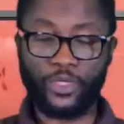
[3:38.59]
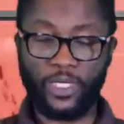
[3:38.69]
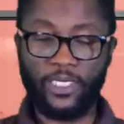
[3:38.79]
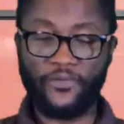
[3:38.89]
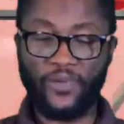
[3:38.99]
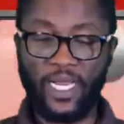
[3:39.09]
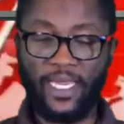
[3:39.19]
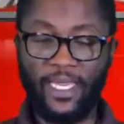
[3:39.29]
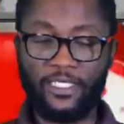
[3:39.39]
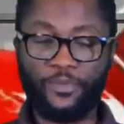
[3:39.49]
to
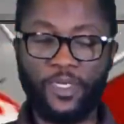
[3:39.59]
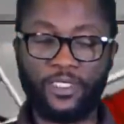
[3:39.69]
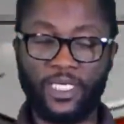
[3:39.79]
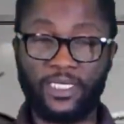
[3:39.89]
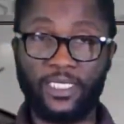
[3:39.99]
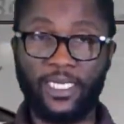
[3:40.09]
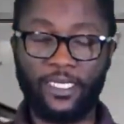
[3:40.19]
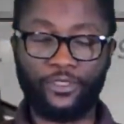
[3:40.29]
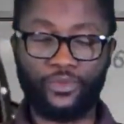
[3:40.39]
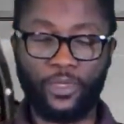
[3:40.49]
clarify hate speech as an
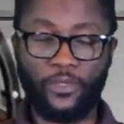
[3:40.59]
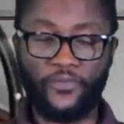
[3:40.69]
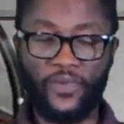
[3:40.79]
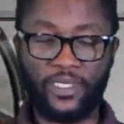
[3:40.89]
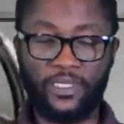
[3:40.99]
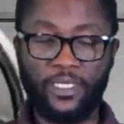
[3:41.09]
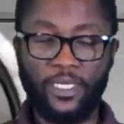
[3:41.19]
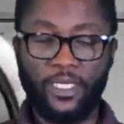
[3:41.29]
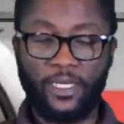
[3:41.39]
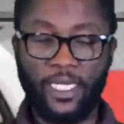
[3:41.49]
electoral offense
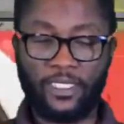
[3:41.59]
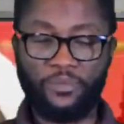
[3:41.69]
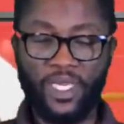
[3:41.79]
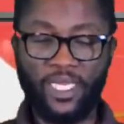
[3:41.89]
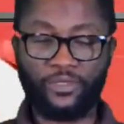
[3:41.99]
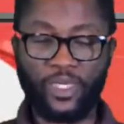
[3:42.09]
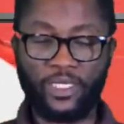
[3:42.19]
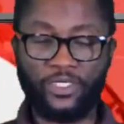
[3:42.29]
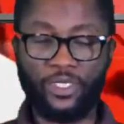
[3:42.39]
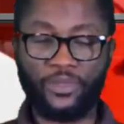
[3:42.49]
that may
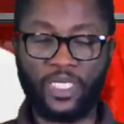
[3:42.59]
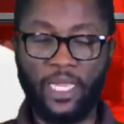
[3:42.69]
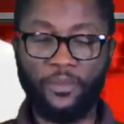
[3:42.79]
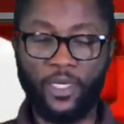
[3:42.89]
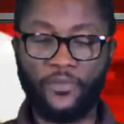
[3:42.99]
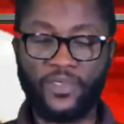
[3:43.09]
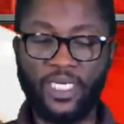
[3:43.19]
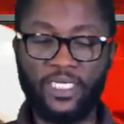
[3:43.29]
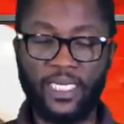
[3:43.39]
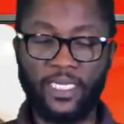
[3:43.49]
attract a jail term of
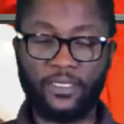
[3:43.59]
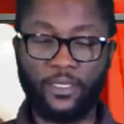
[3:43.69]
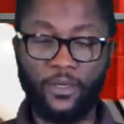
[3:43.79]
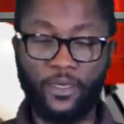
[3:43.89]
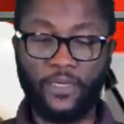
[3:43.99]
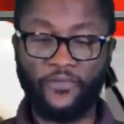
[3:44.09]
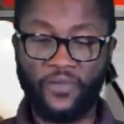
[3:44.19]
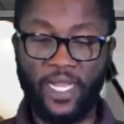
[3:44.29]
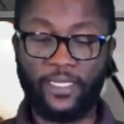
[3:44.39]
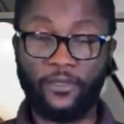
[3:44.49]
10 years or a
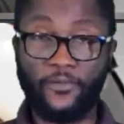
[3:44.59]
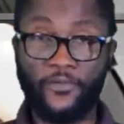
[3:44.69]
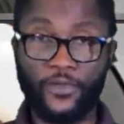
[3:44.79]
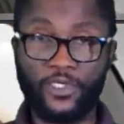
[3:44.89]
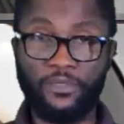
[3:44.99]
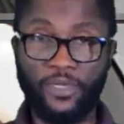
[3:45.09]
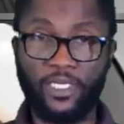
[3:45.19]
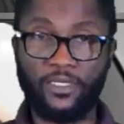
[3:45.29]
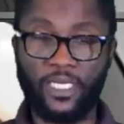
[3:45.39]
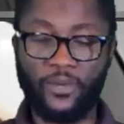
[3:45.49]
fine of 40
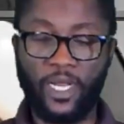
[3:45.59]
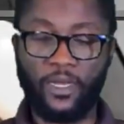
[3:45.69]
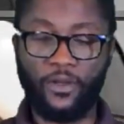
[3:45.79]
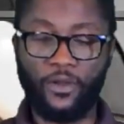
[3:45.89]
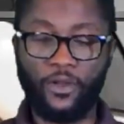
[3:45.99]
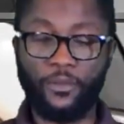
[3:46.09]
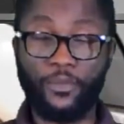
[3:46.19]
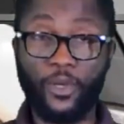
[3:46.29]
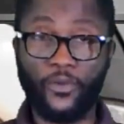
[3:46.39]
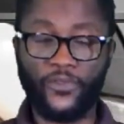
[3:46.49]
million naira or
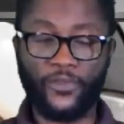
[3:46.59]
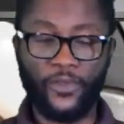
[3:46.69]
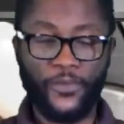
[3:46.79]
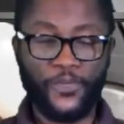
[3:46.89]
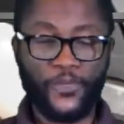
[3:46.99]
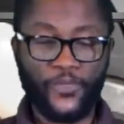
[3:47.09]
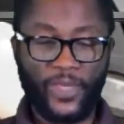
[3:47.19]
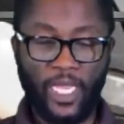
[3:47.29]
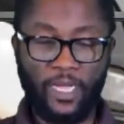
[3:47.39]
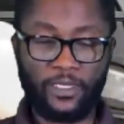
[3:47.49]
both.
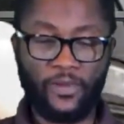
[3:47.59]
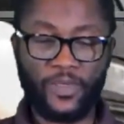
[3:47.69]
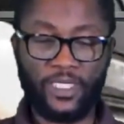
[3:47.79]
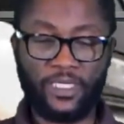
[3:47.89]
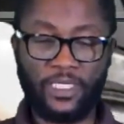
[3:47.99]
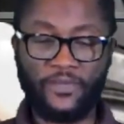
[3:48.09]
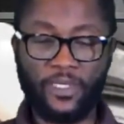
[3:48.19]
The House of Representatives